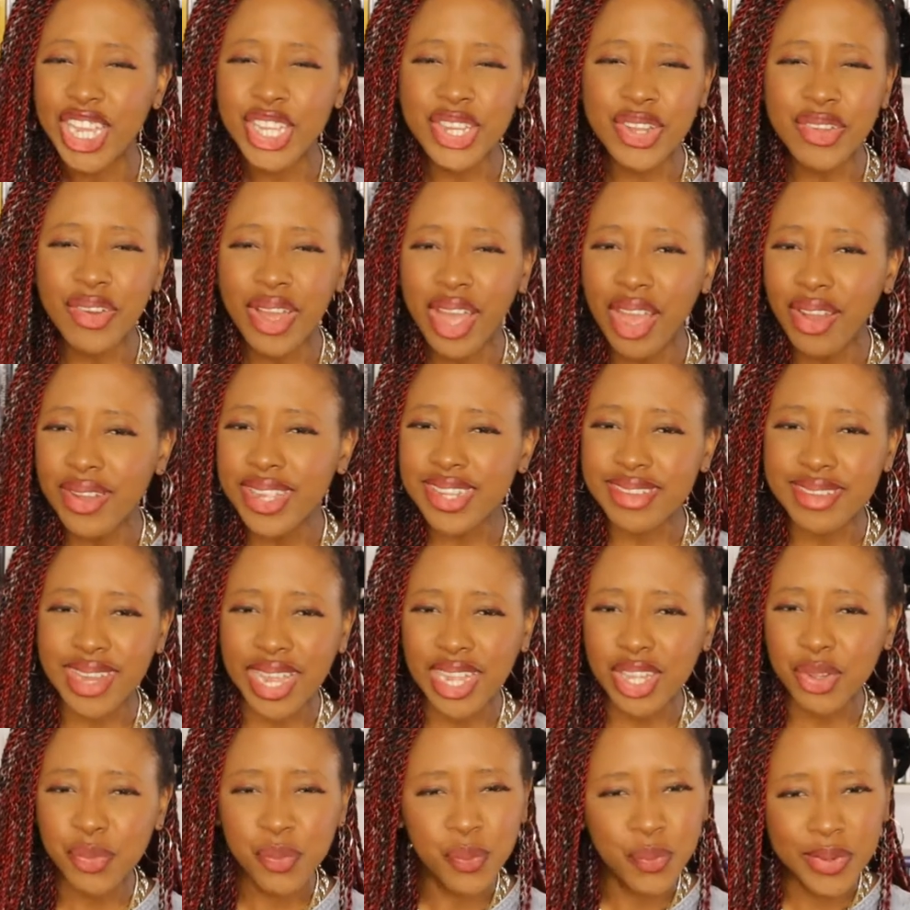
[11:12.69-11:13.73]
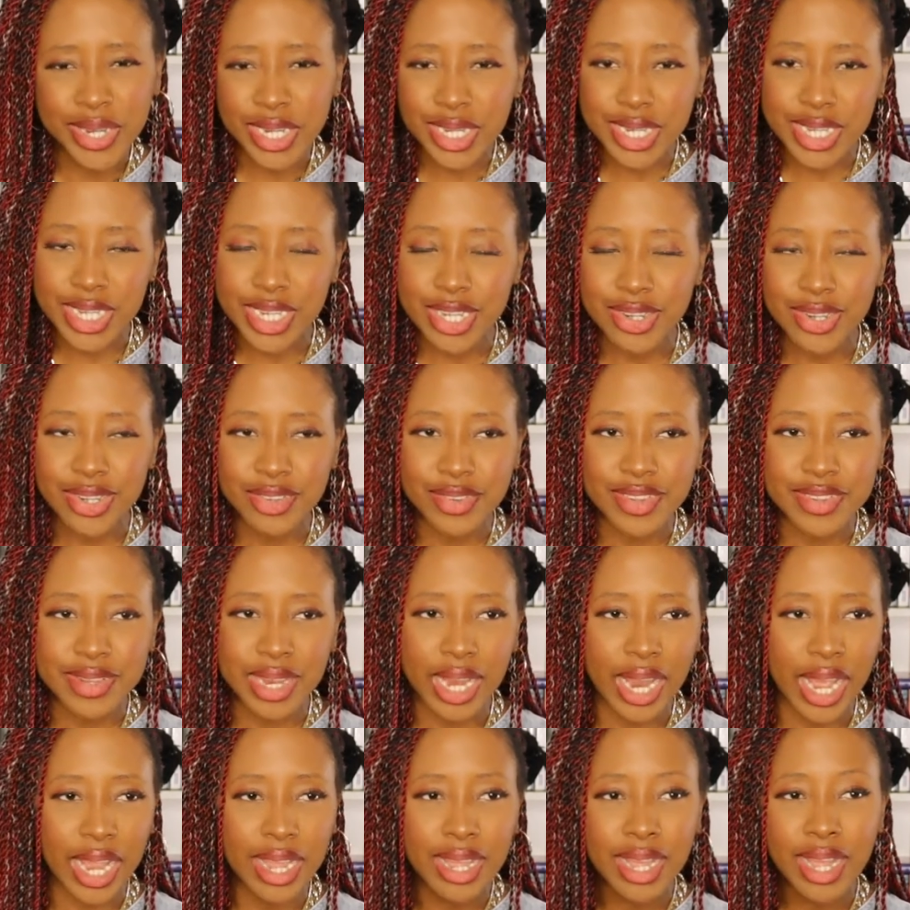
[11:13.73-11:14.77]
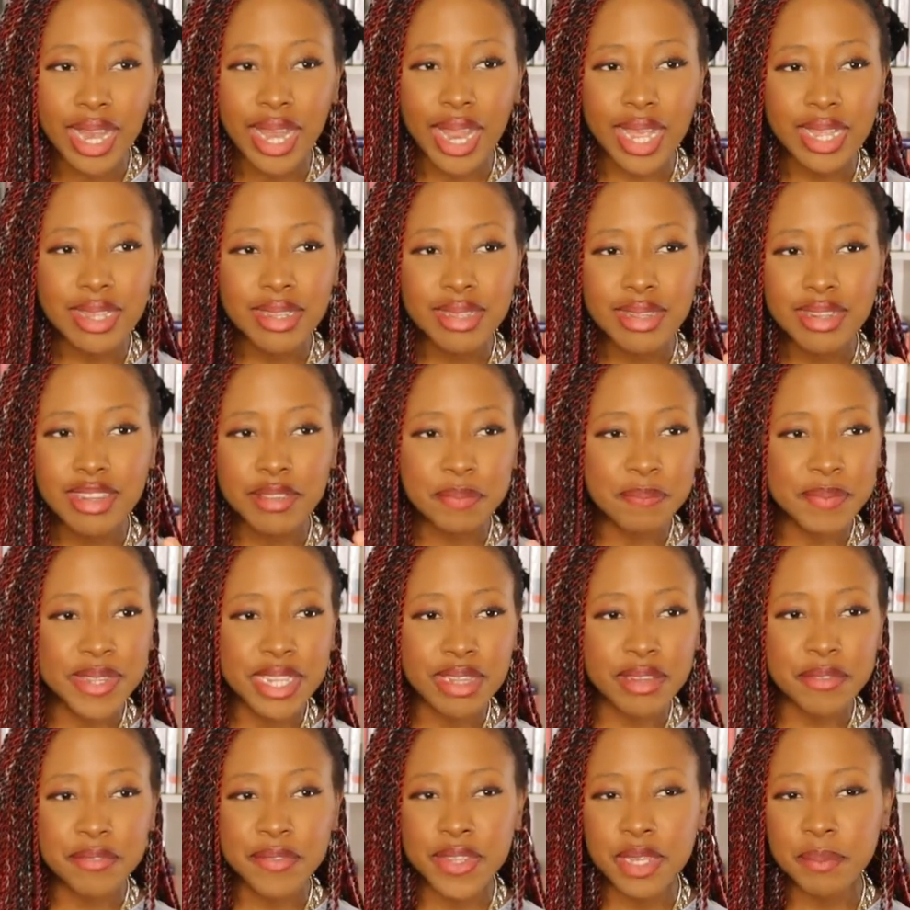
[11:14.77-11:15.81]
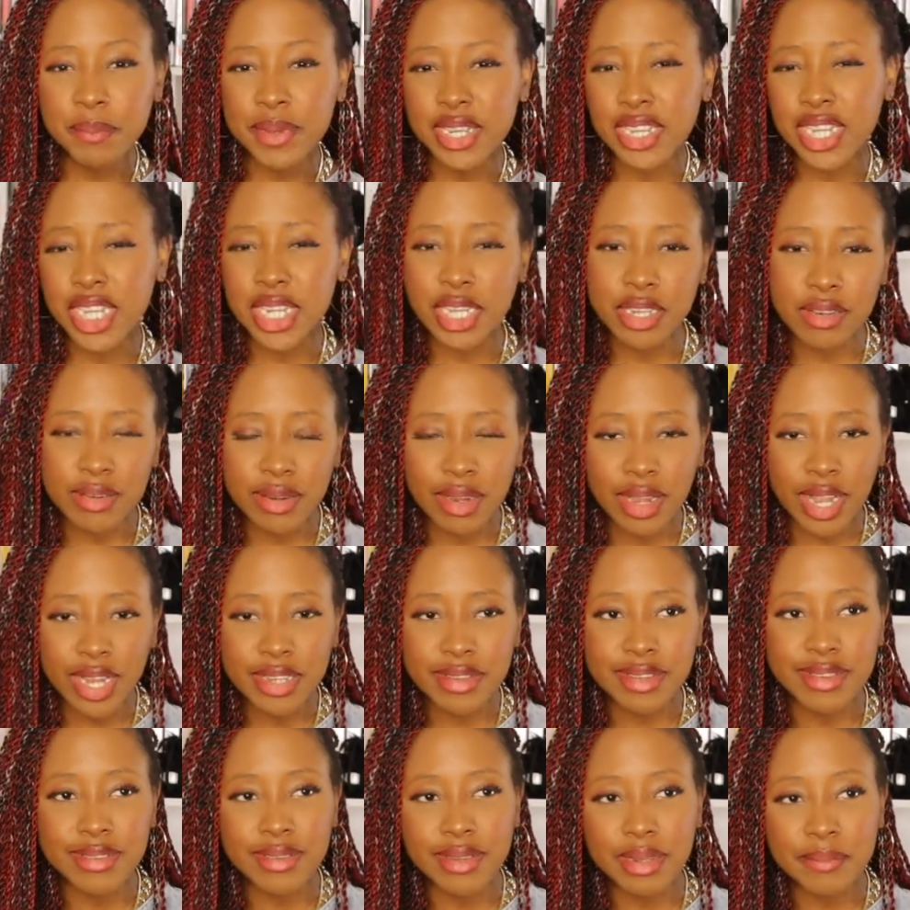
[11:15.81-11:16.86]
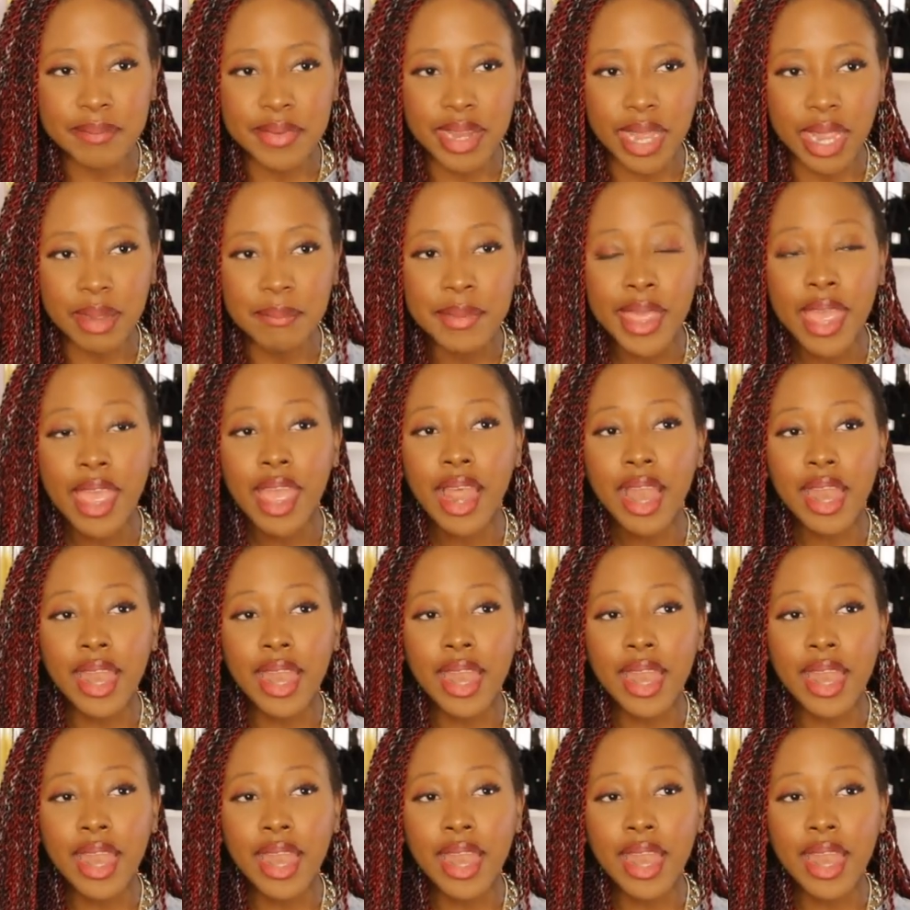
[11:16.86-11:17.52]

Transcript: You know how it's like weird here to say like specific but general at the same time.